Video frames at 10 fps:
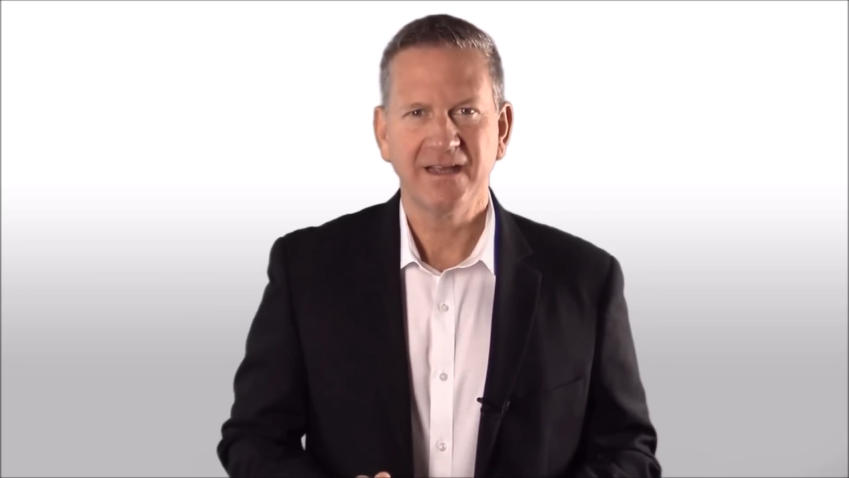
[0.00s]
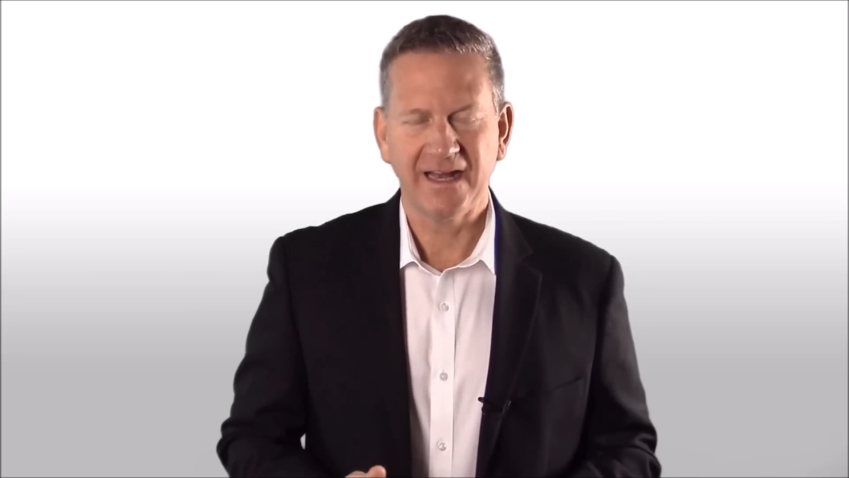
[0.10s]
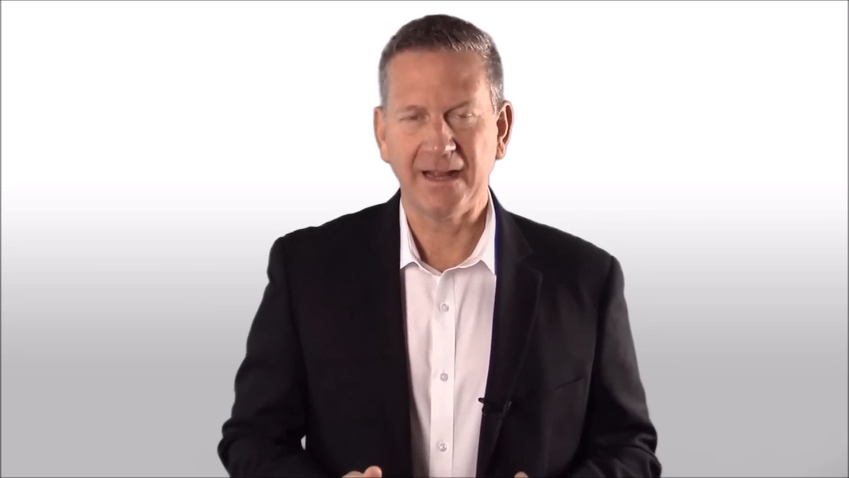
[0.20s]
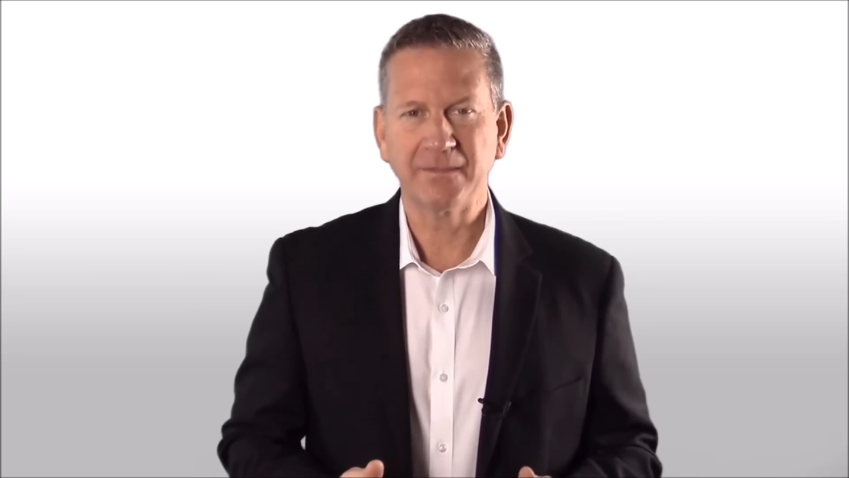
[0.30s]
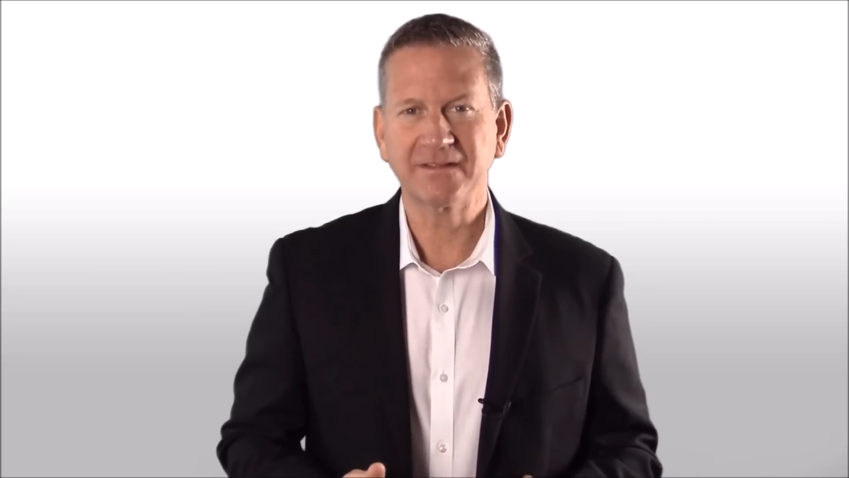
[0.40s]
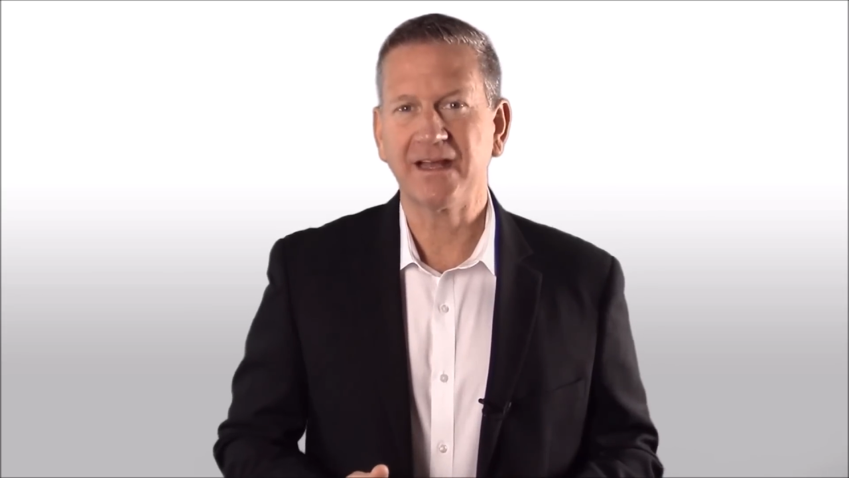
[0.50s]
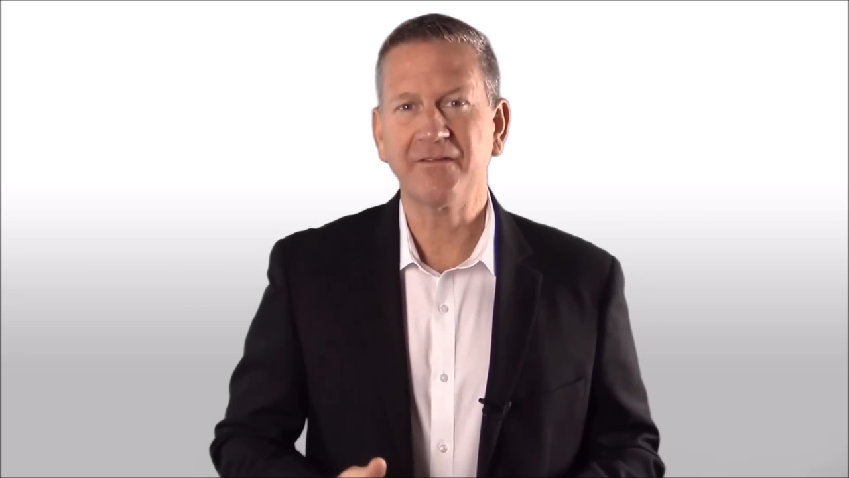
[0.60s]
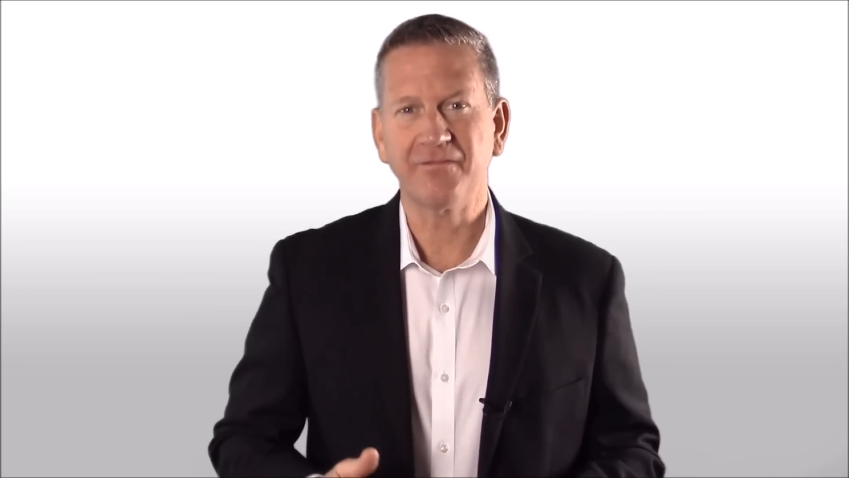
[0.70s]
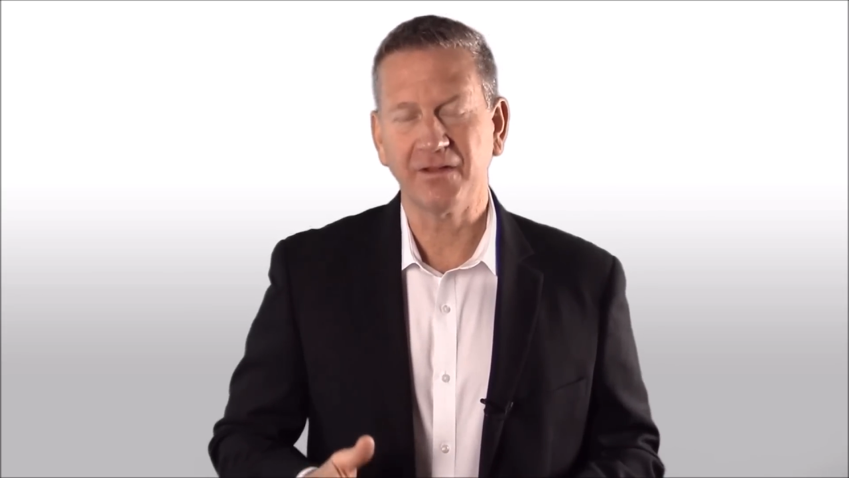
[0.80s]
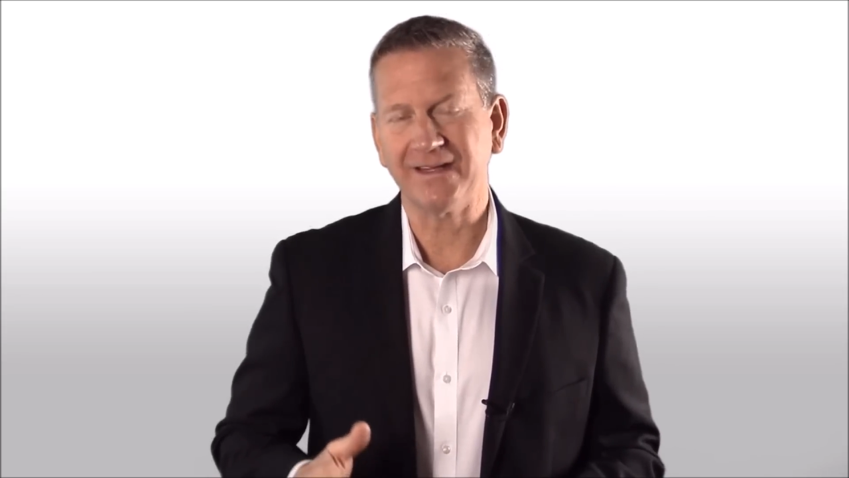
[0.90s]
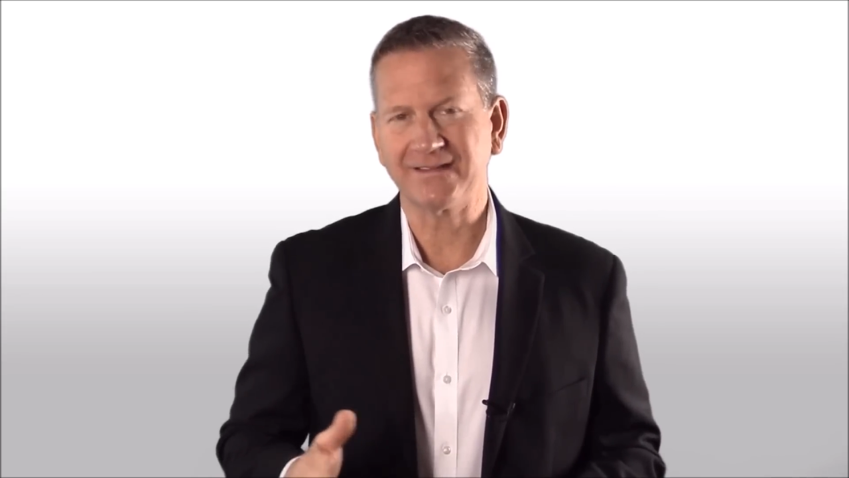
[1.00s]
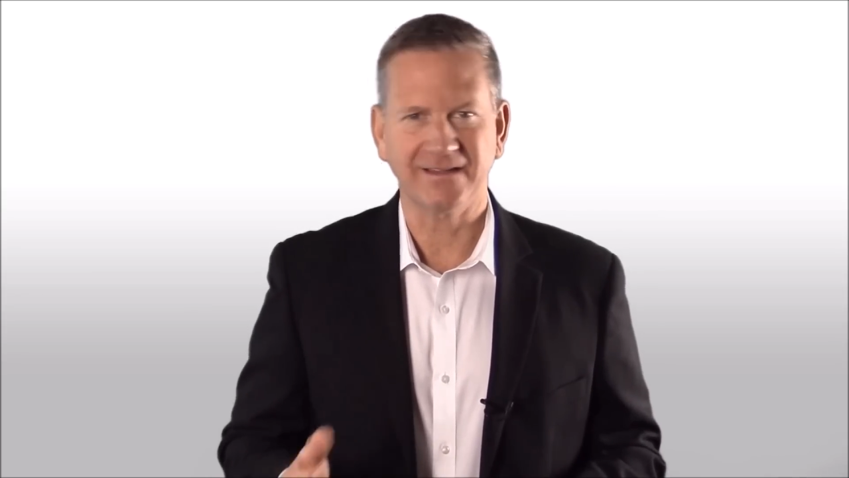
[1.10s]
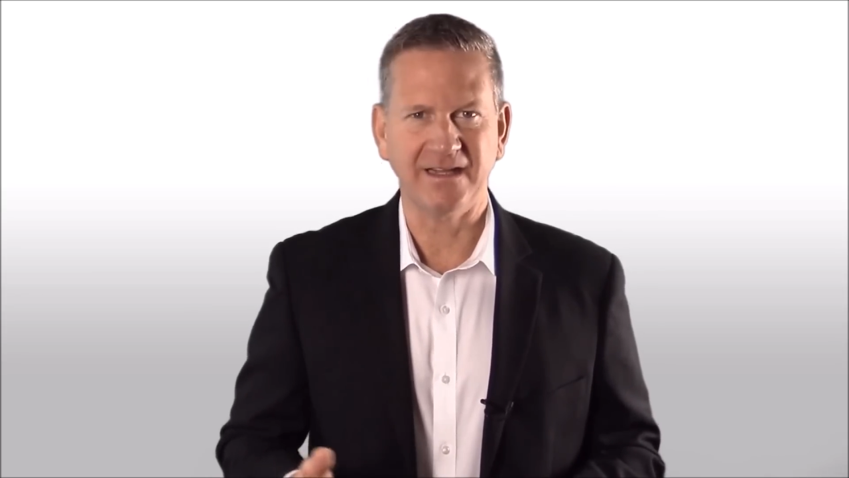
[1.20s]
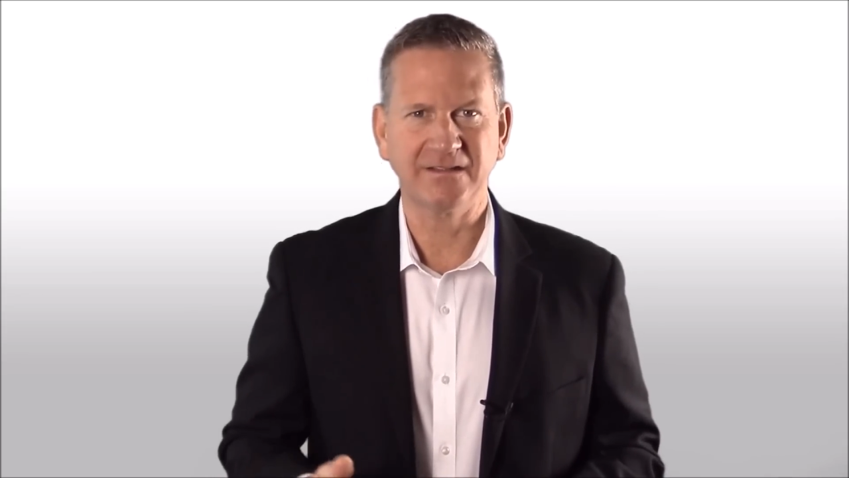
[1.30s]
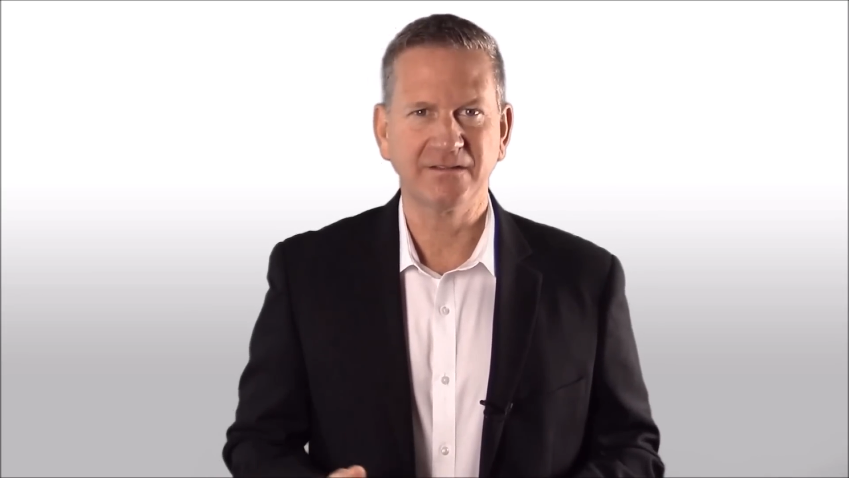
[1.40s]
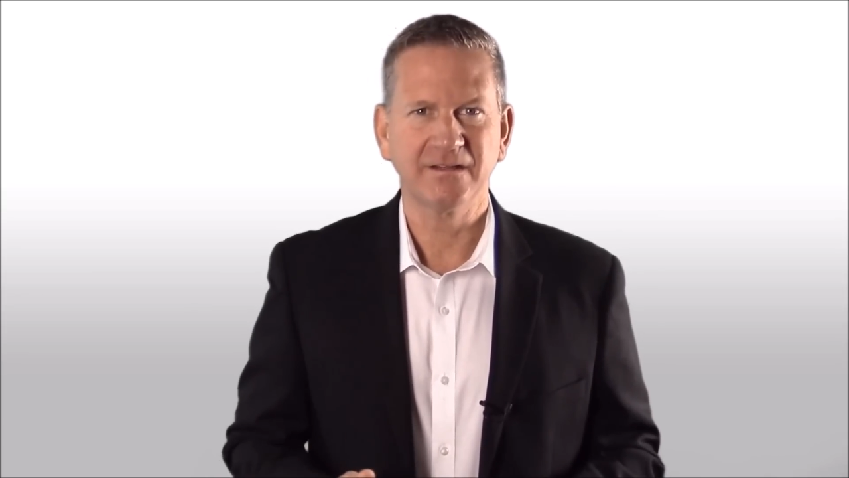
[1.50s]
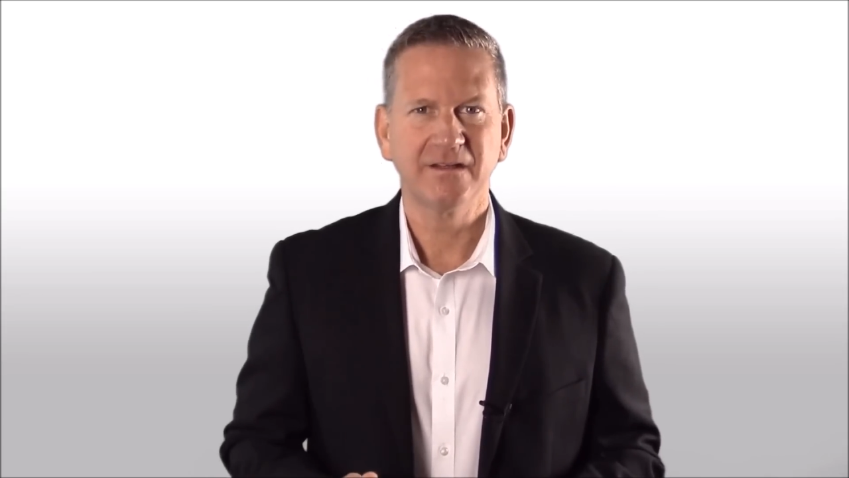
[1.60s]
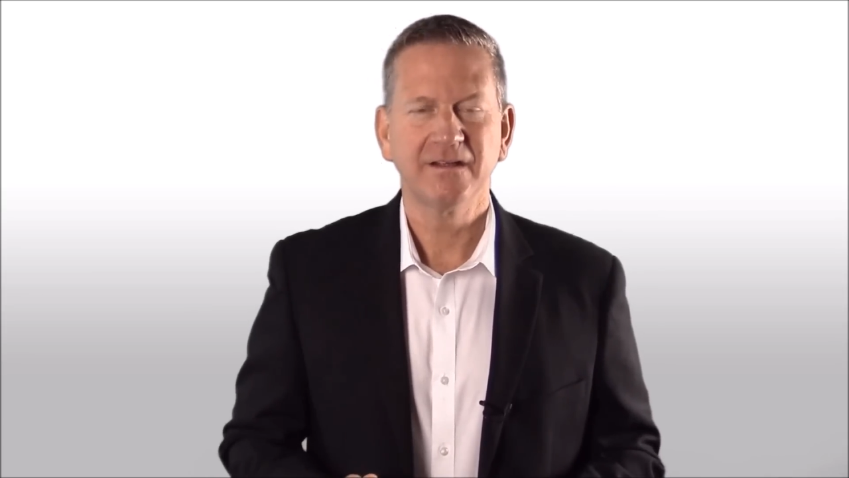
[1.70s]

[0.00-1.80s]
and Amazon affiliate sites.